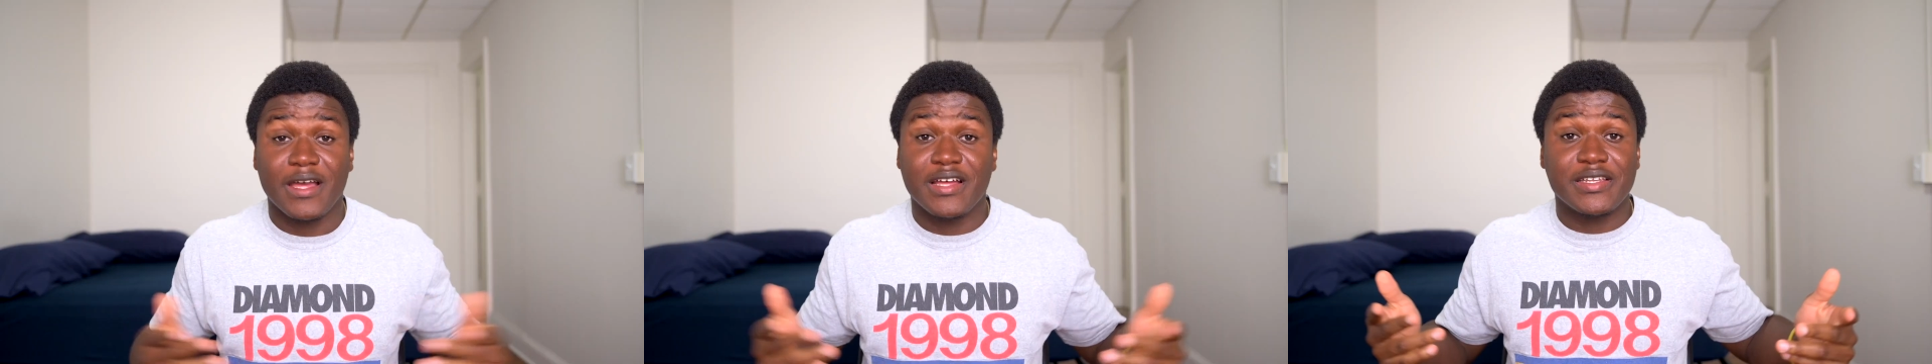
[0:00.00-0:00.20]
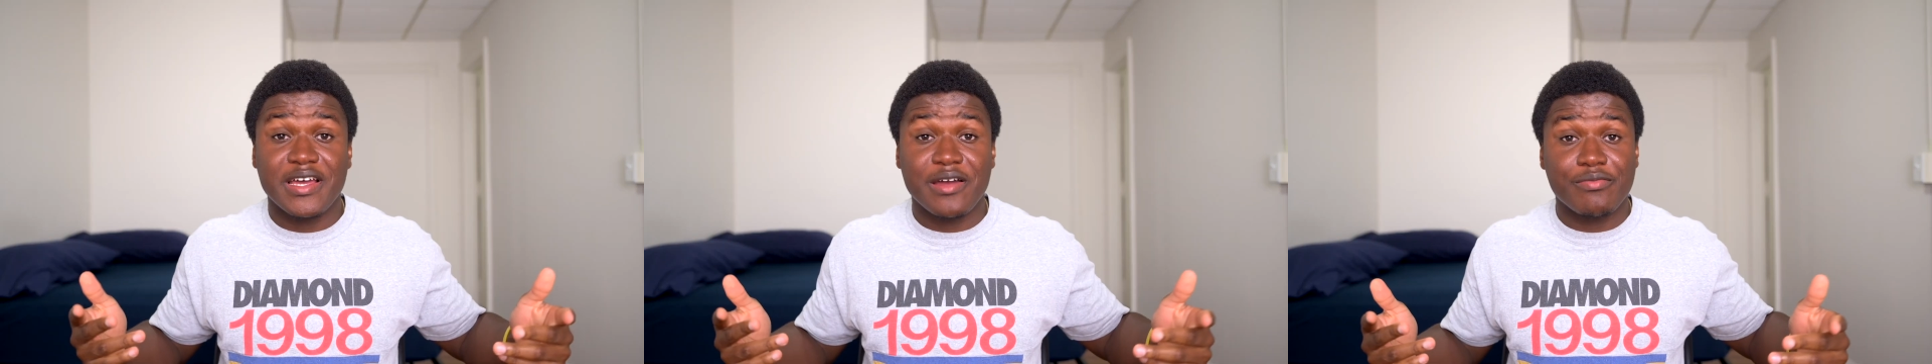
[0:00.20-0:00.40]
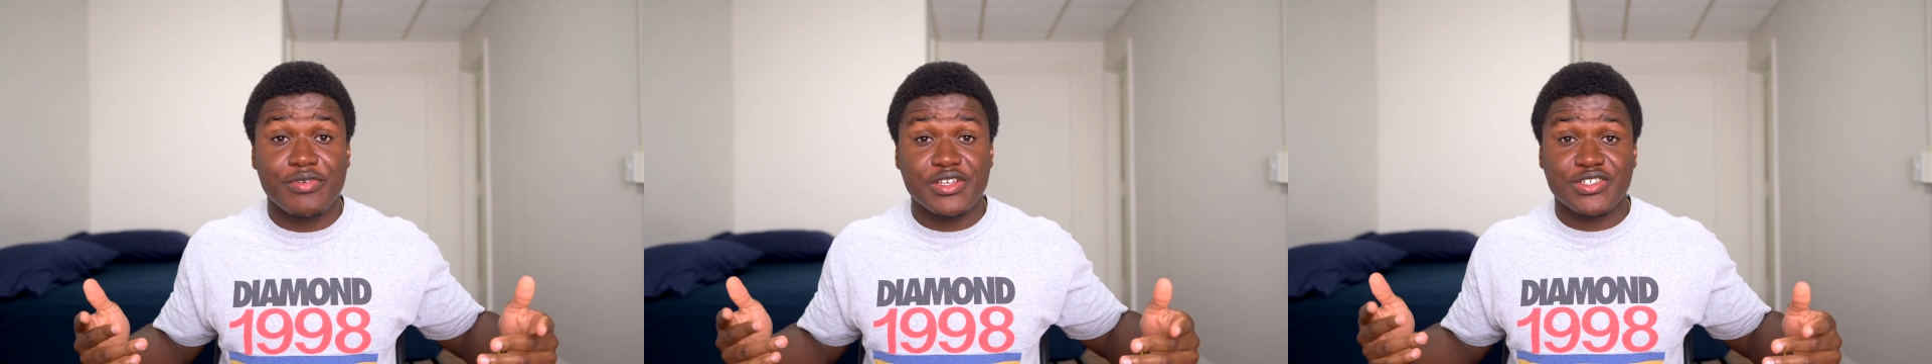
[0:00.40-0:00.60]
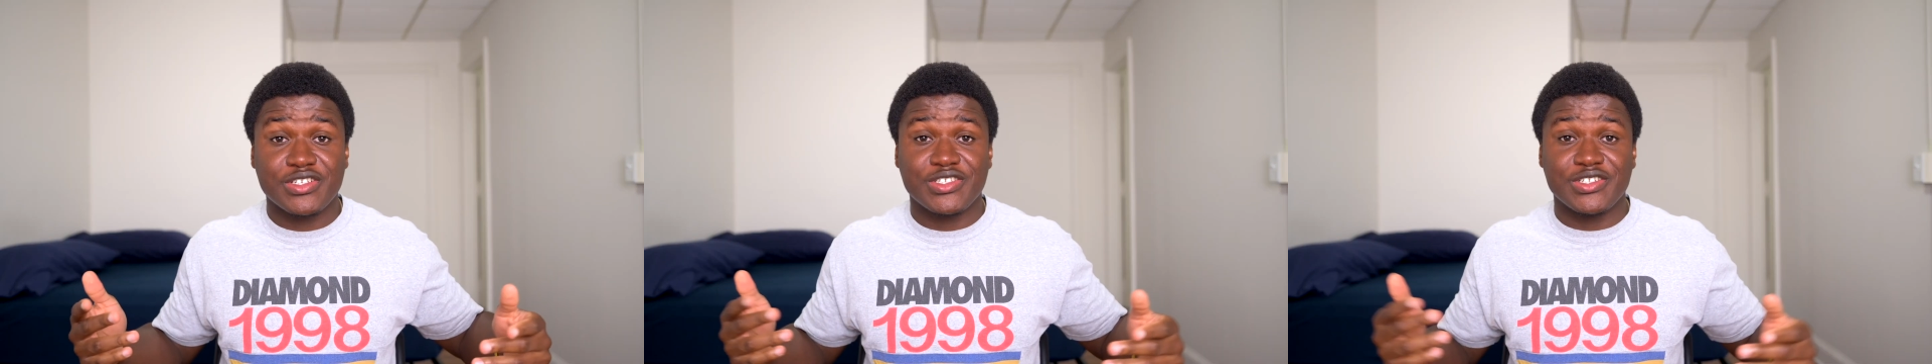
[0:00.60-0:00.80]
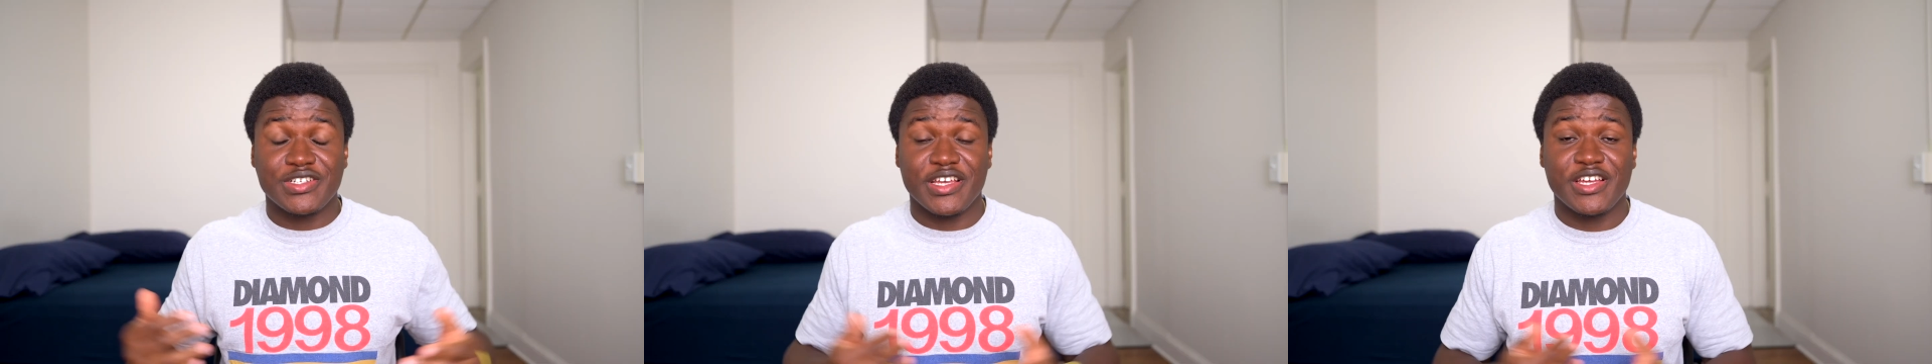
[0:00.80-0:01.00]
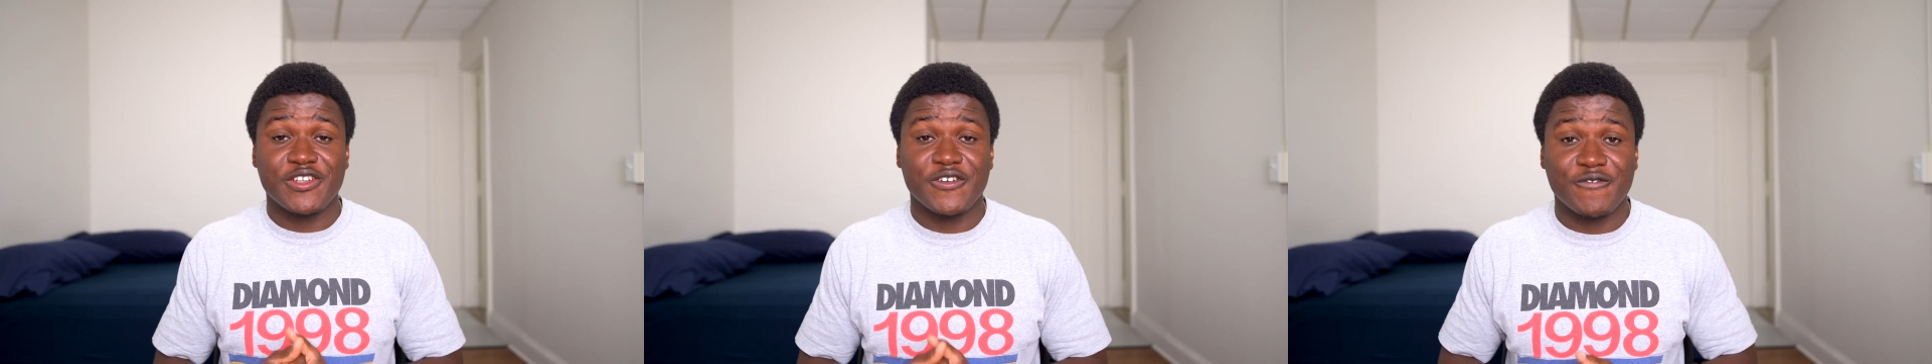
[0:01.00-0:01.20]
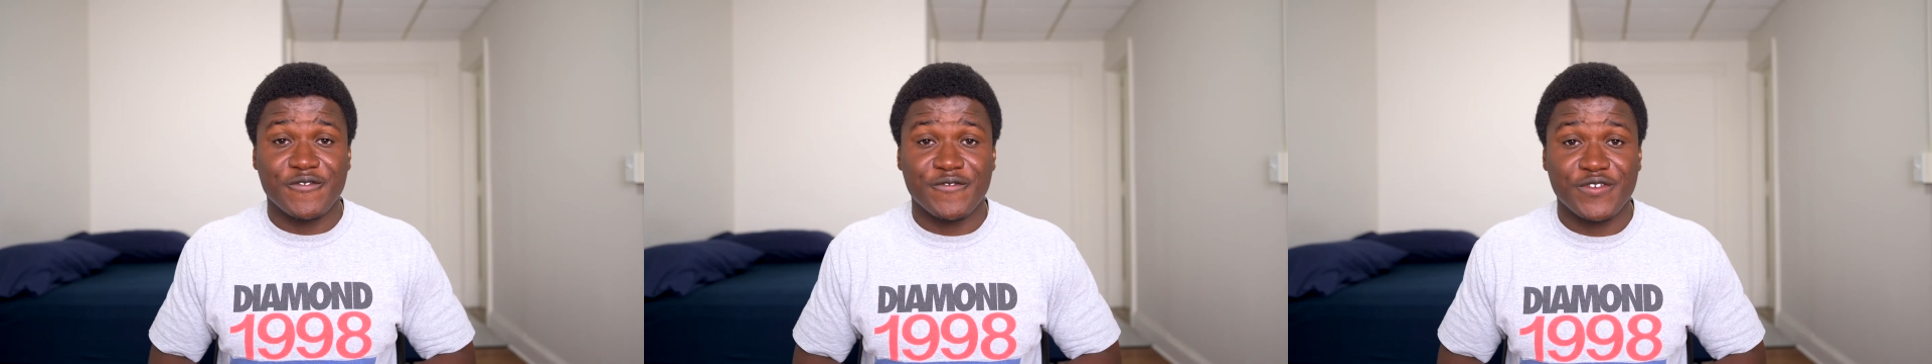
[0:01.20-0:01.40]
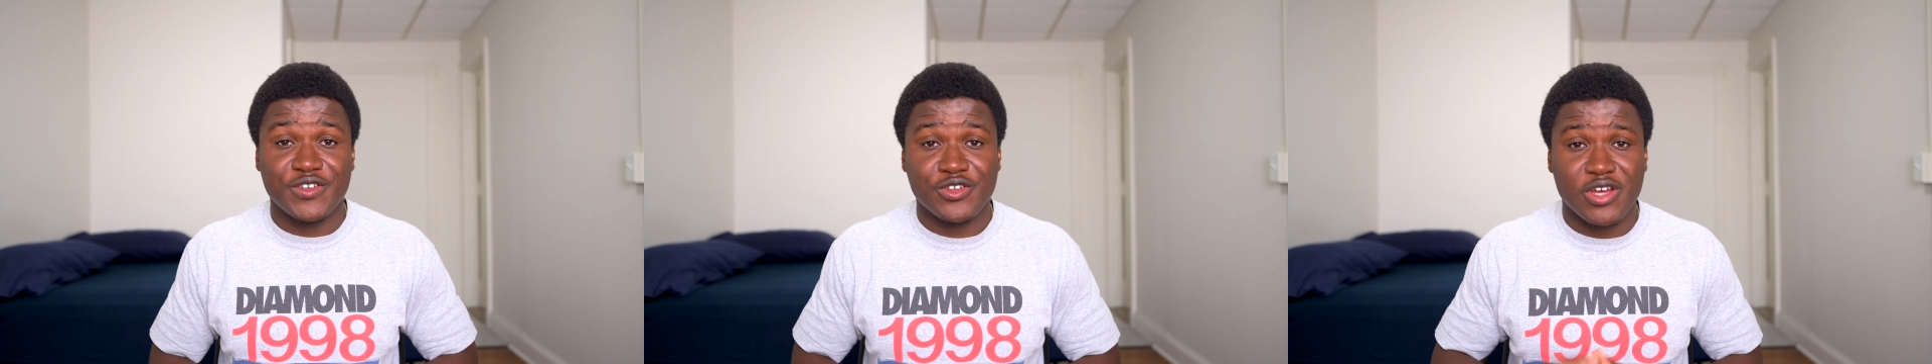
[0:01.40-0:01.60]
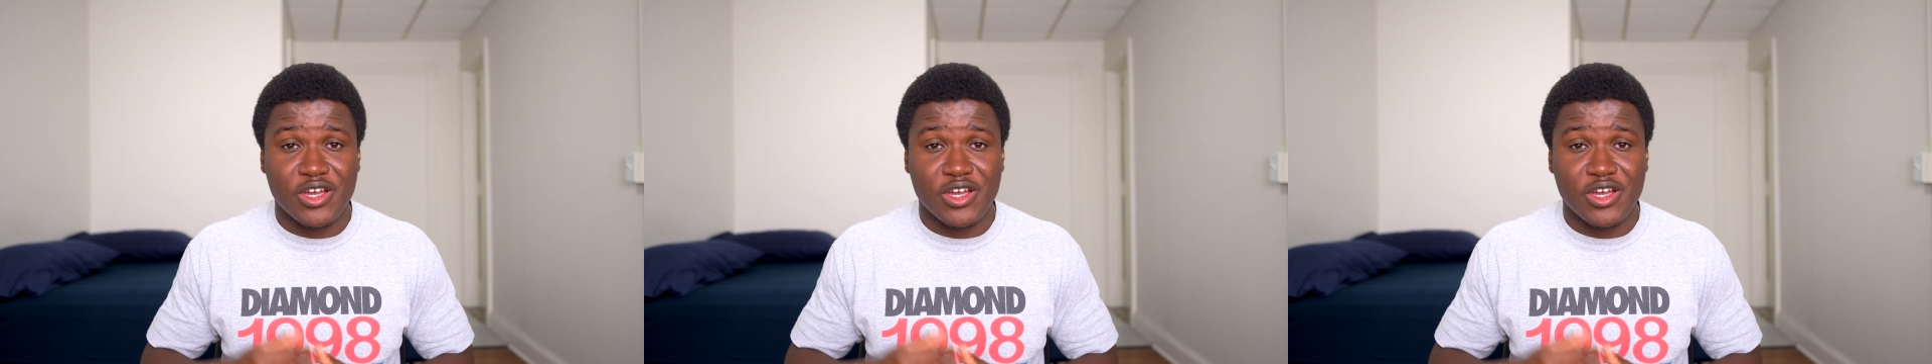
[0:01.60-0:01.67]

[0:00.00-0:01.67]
And that brings us to the end of the video.